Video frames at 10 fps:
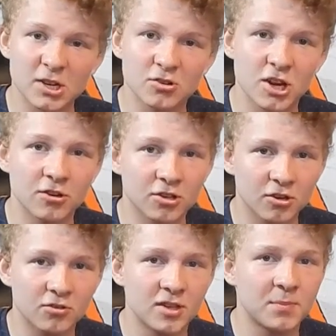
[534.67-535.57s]
changing
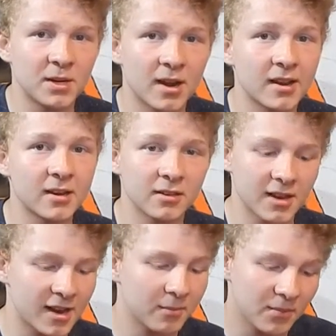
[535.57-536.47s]
your DPI in
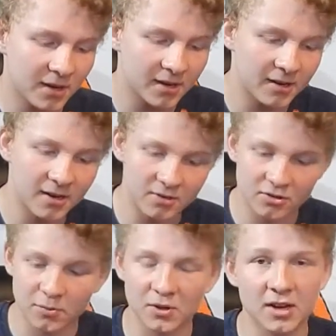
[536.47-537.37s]
game, and it's
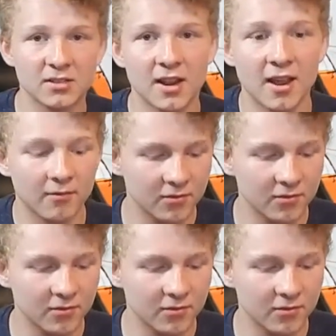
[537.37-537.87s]
super nice to have.